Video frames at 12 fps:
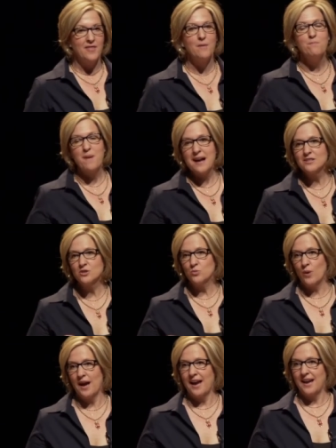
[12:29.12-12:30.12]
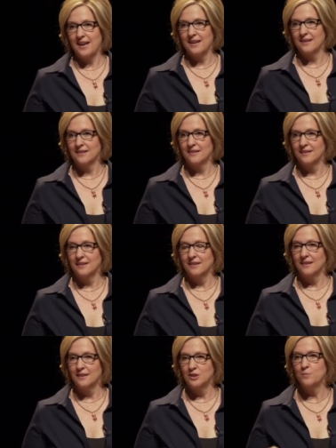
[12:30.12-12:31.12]
the best way
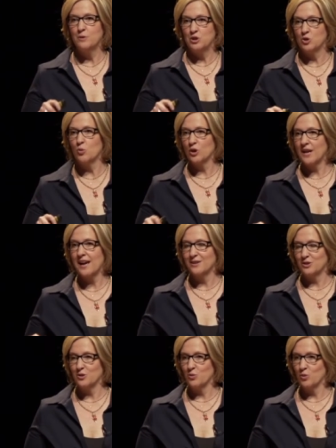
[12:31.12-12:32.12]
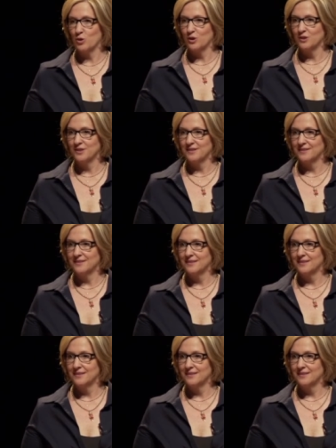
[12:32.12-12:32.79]
to put your work out into the world